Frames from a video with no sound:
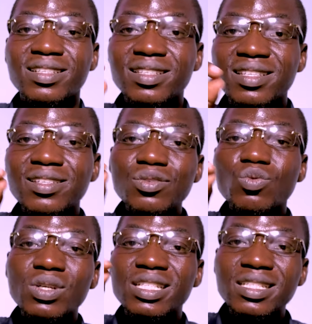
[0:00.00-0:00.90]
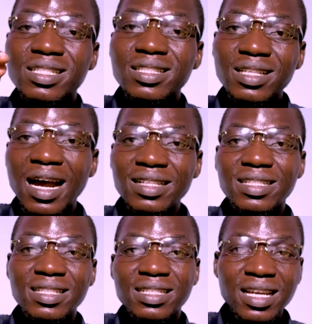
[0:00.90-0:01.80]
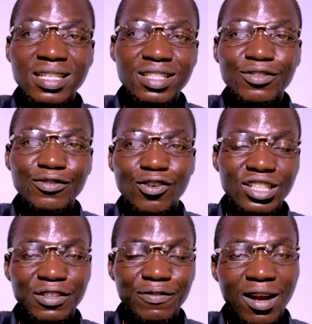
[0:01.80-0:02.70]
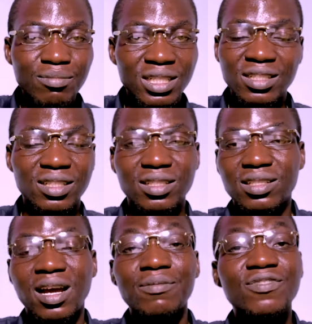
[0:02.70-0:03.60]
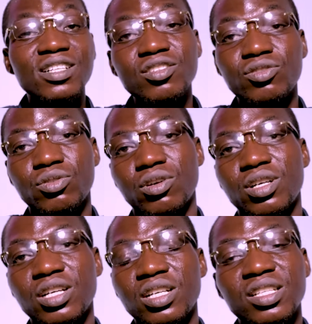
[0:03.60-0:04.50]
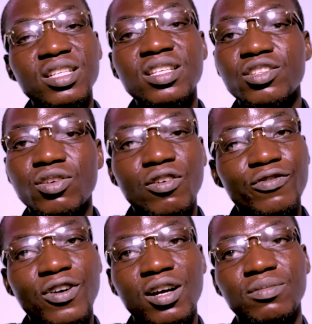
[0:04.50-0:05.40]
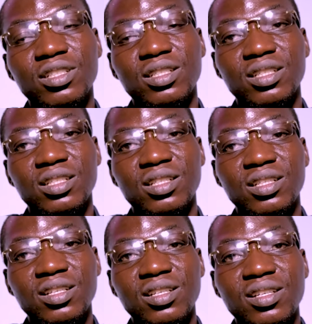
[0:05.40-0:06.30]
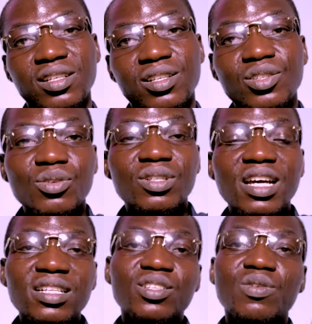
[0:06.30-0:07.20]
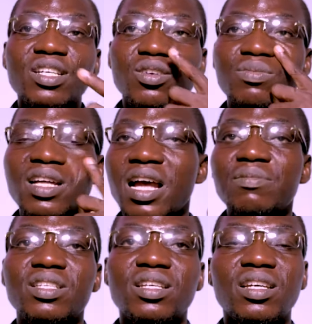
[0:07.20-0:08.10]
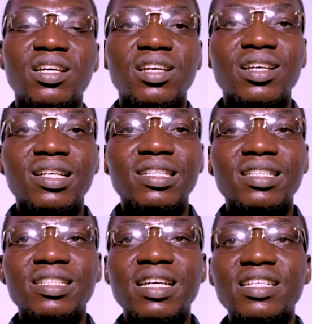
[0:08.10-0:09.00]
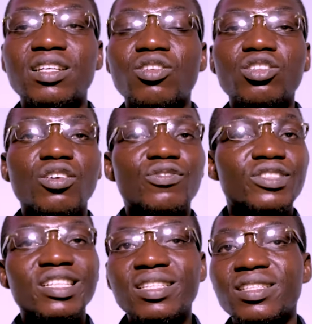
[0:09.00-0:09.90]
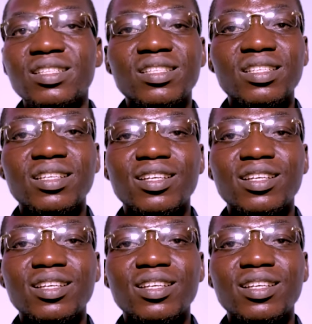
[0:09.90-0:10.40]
Things will start changing for the family. I'm very sure this is confirmed. So that is why sometimes there's a lot of things